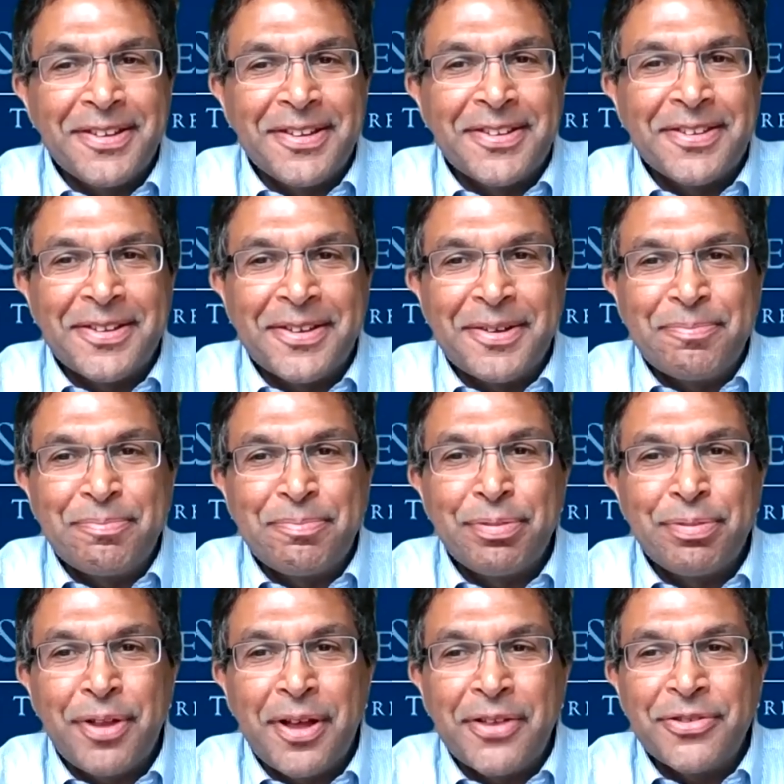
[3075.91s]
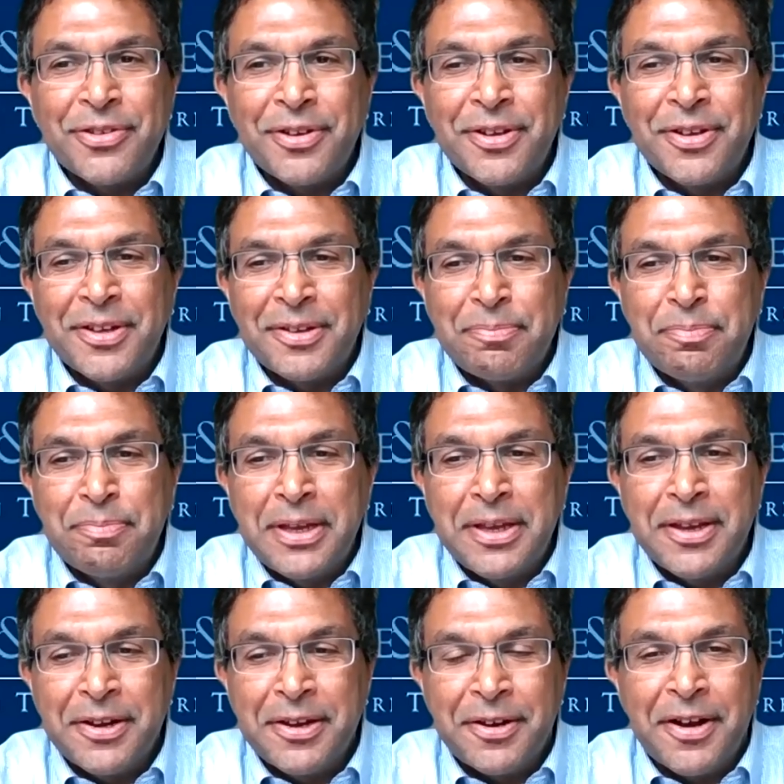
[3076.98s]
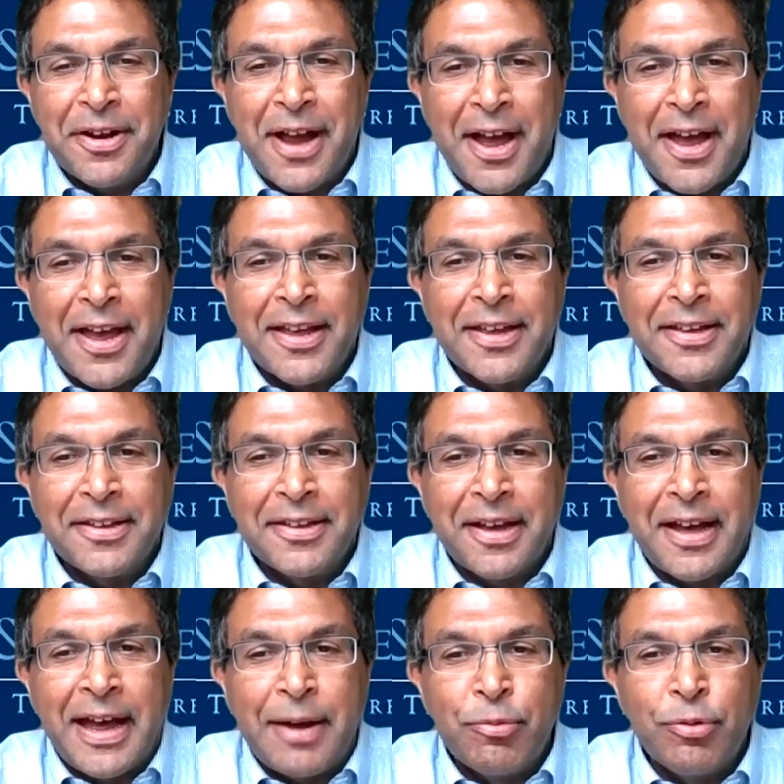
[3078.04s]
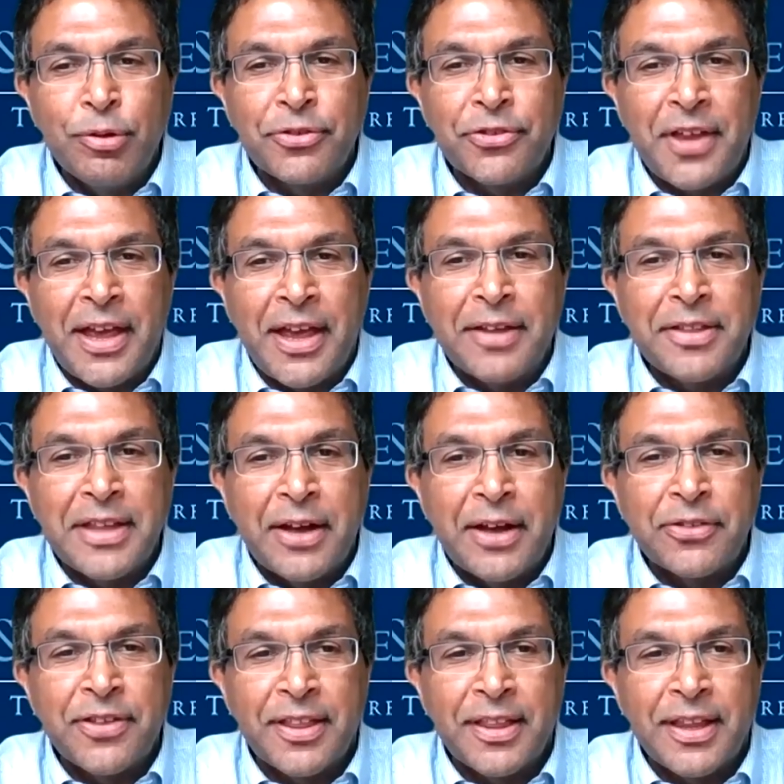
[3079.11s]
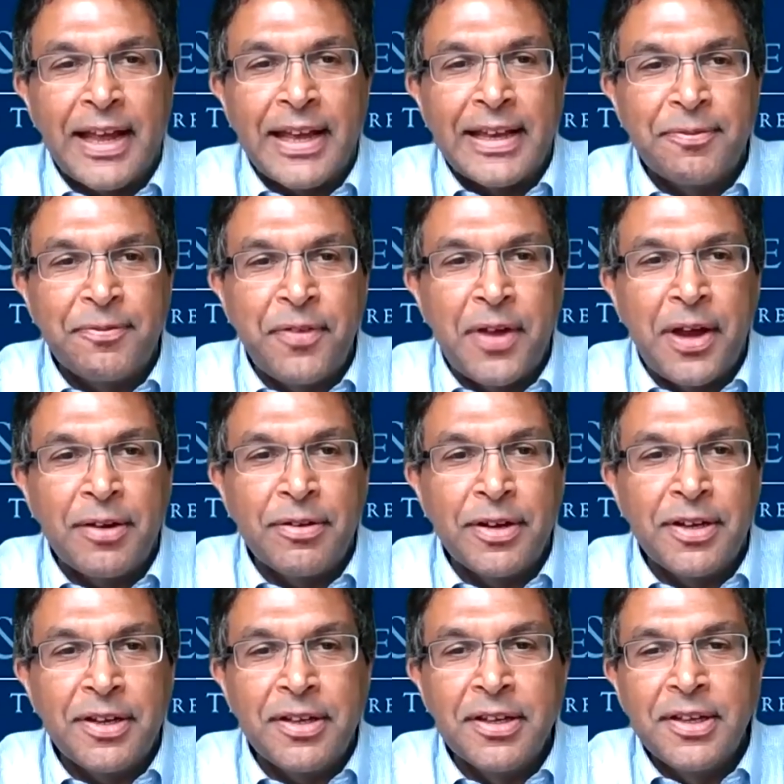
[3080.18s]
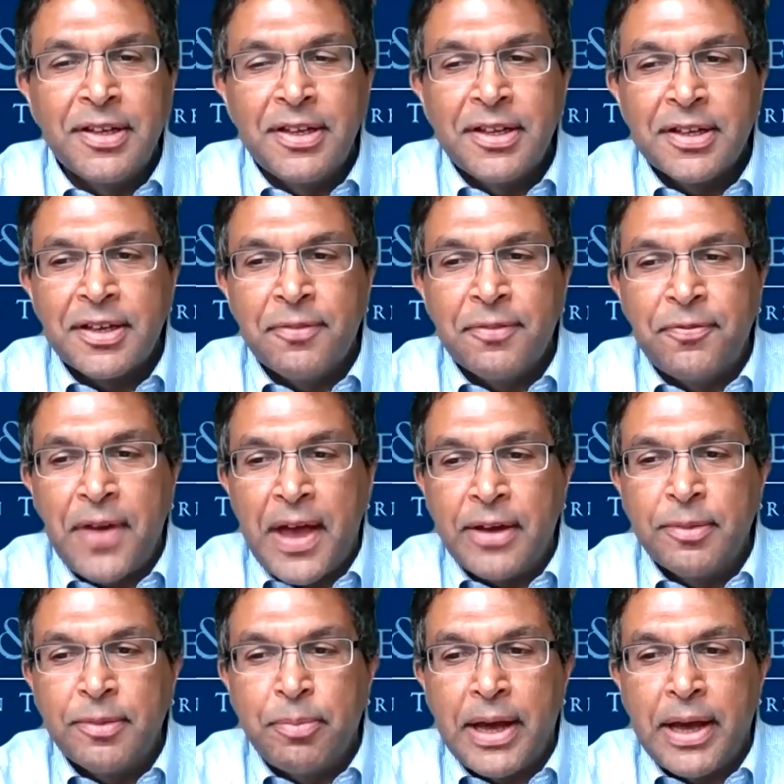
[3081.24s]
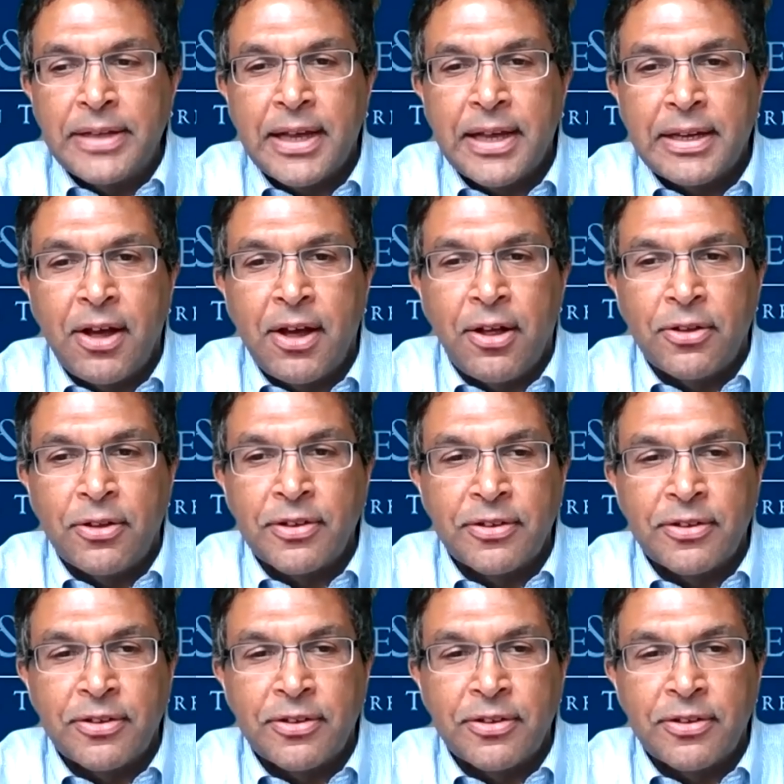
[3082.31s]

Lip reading: It's a pleasure to be here. I will say at the outset that I get very confounded by technology.